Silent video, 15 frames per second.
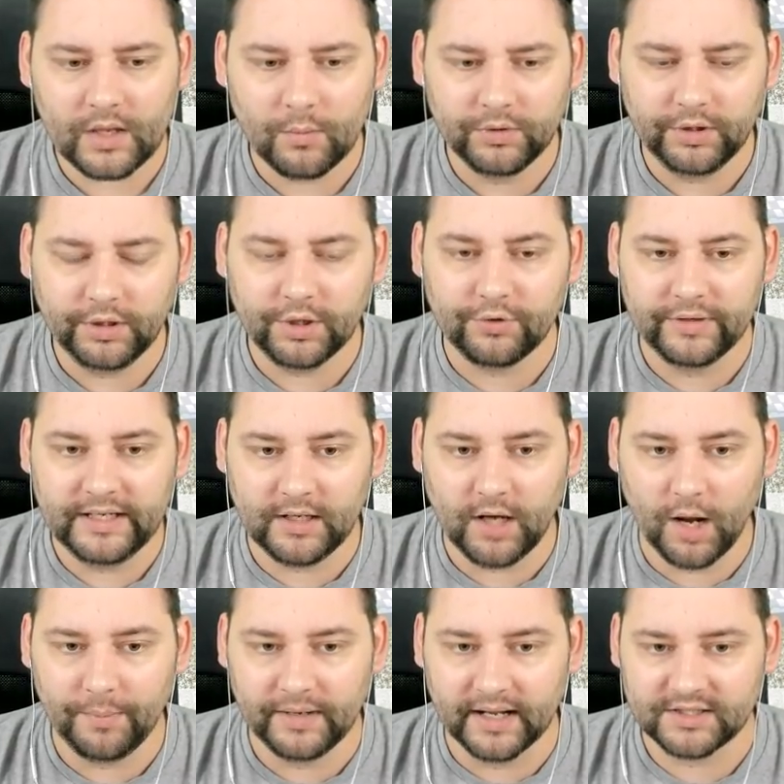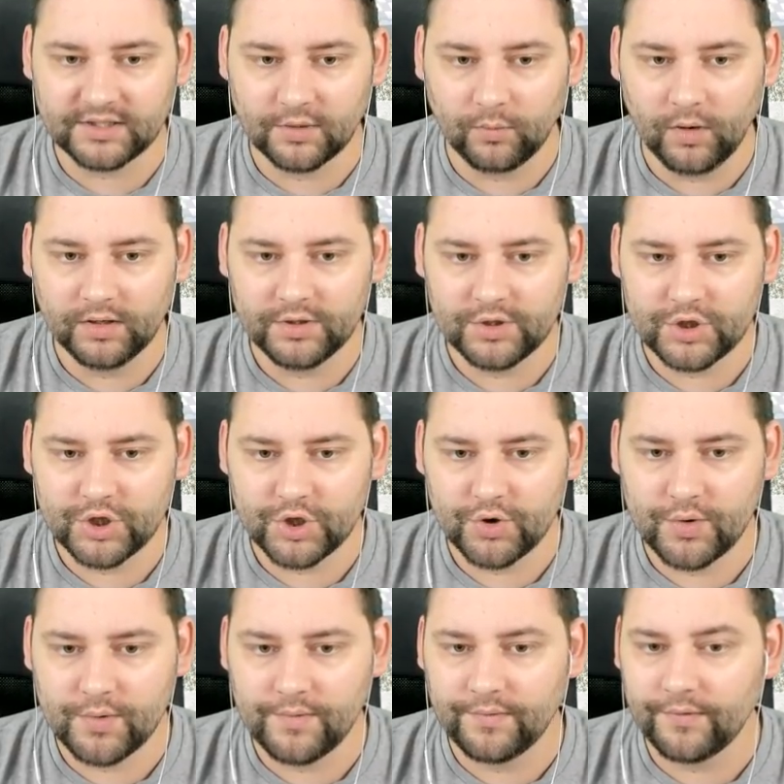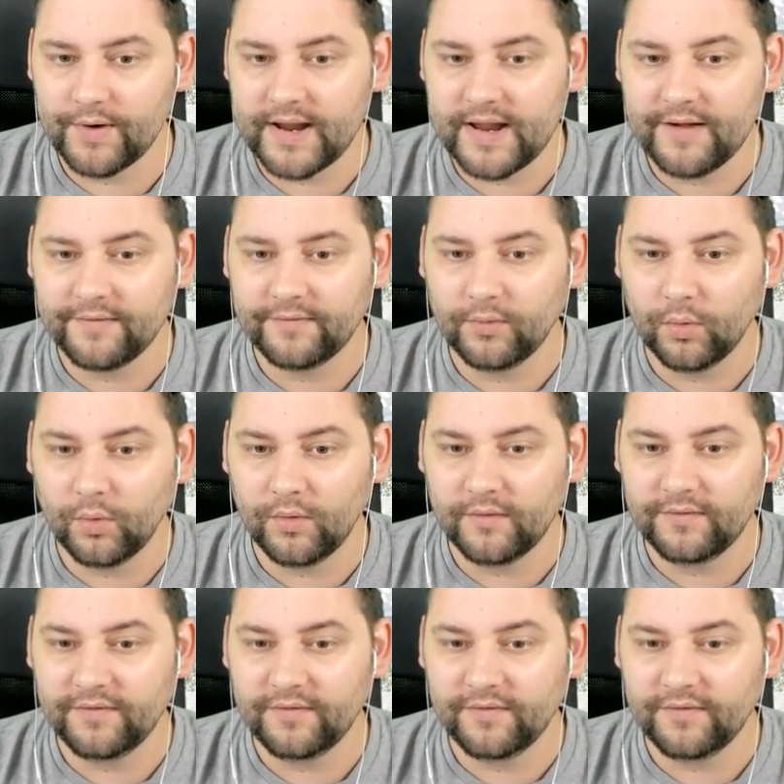We'll do the green carpet next. So one, two, three, four,